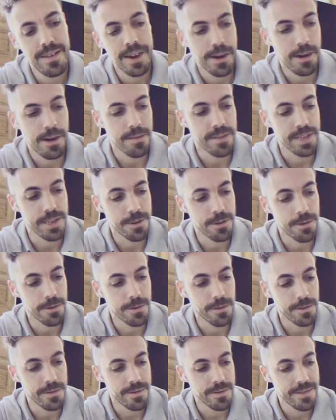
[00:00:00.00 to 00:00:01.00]
Um,
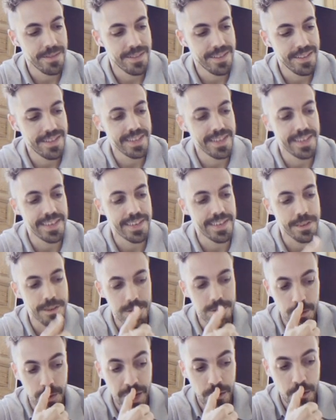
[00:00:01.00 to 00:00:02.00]
so let's see. So
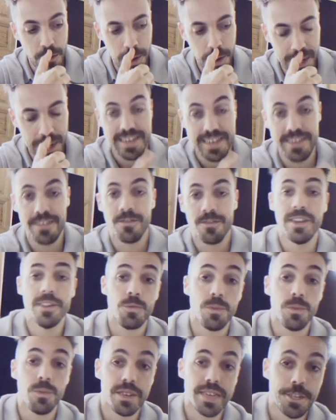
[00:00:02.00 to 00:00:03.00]
the way it works is
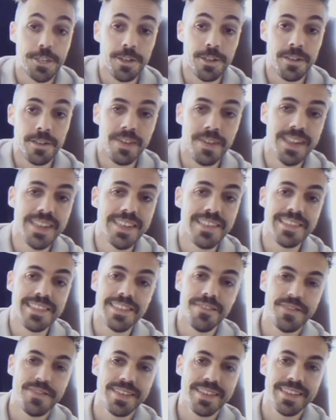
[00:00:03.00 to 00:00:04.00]
is we'll look at your device, and
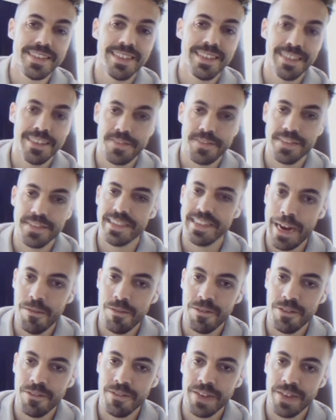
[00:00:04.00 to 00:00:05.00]
if it's a, if it's an
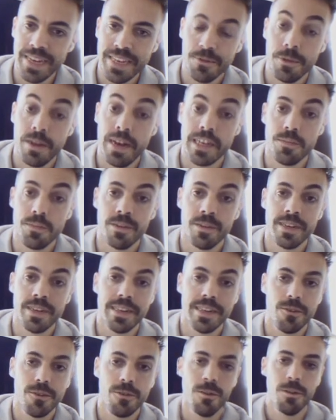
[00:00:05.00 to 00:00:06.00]
Apple device, we'll export it
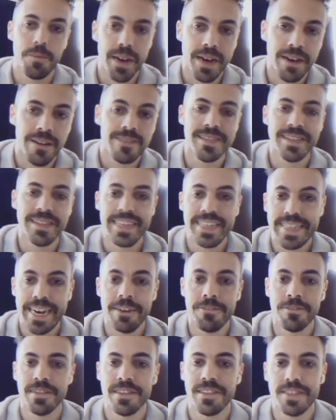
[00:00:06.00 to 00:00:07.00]
to Core ML and then
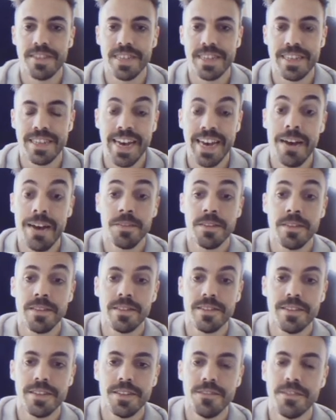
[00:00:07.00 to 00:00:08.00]
download it straight to the app, and you can
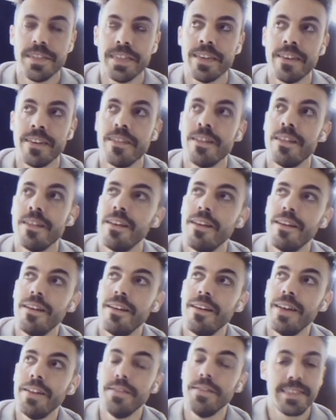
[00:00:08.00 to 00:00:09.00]
start using it.
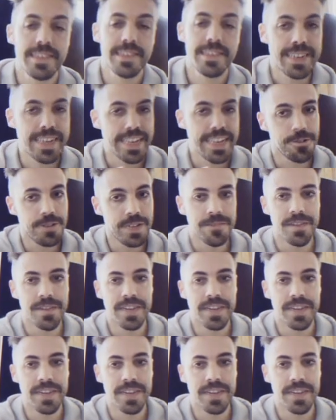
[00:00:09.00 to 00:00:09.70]
And if it's an Android